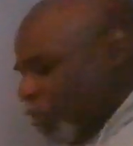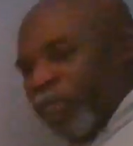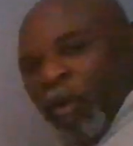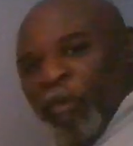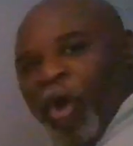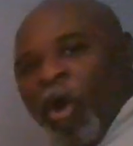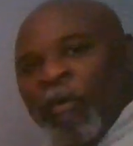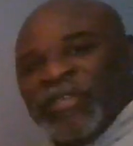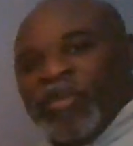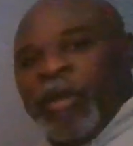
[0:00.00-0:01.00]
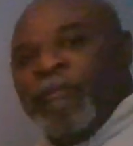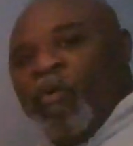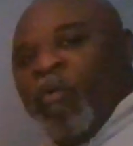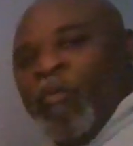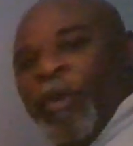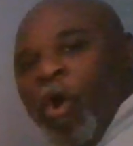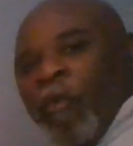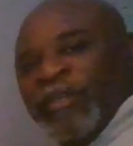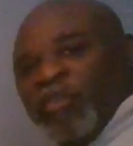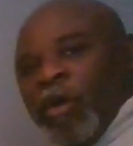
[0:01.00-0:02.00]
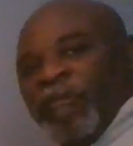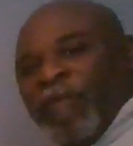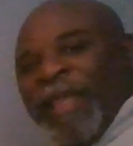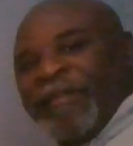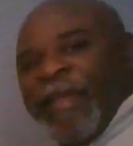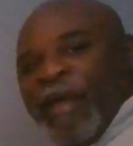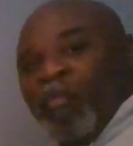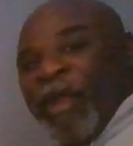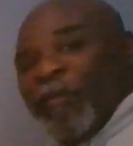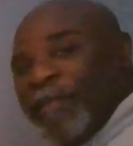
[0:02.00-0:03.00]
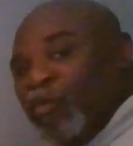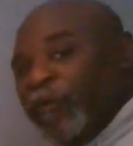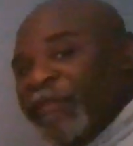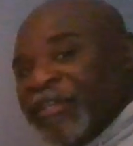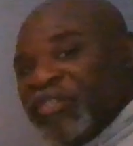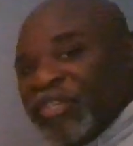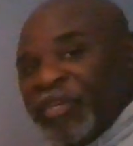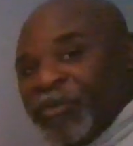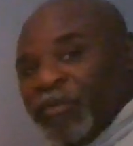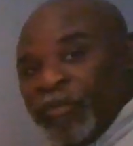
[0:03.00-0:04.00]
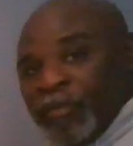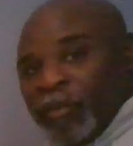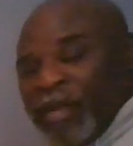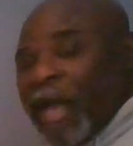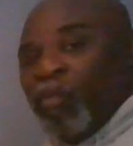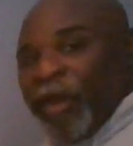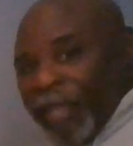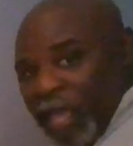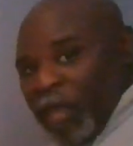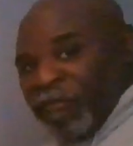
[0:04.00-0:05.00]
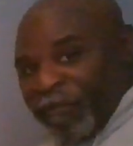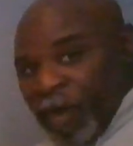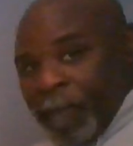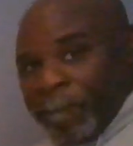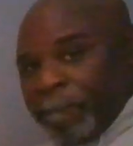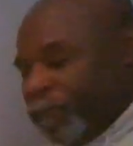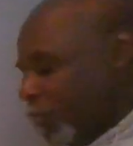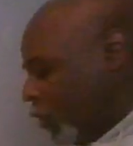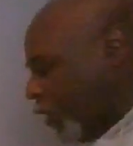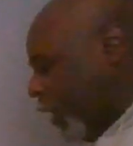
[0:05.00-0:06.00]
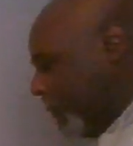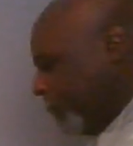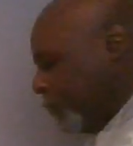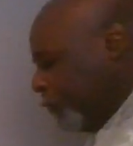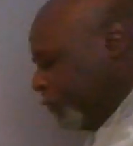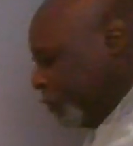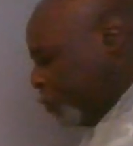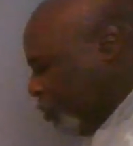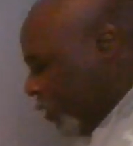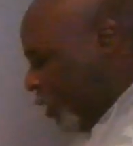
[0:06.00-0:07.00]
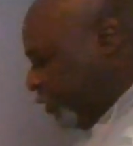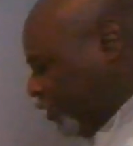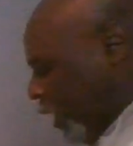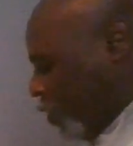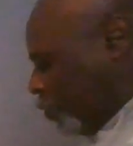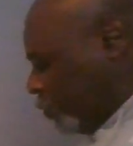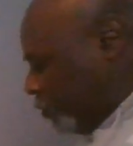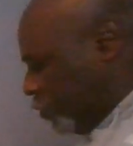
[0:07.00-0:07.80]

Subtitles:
But we're always going to move, we're always going to write down where we moved it to, not where it came from. Okay? So